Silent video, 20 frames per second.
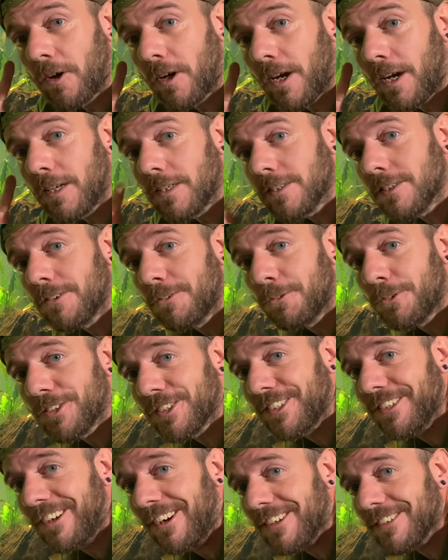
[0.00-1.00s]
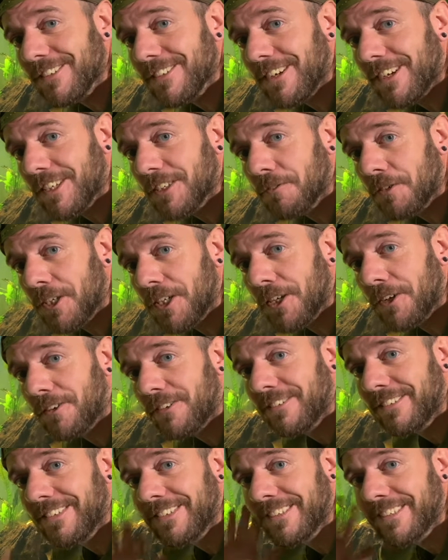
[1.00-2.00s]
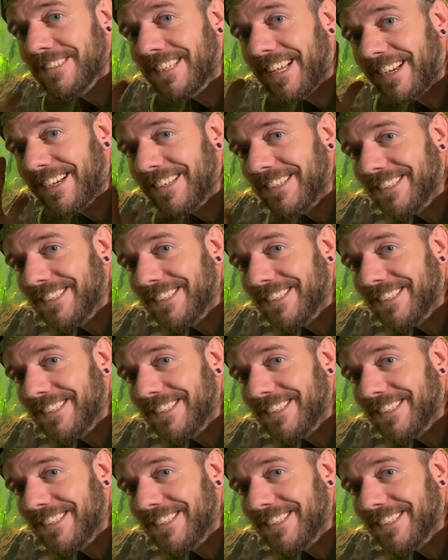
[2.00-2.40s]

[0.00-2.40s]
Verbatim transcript: guys. We'll see you guys in the next video. Take it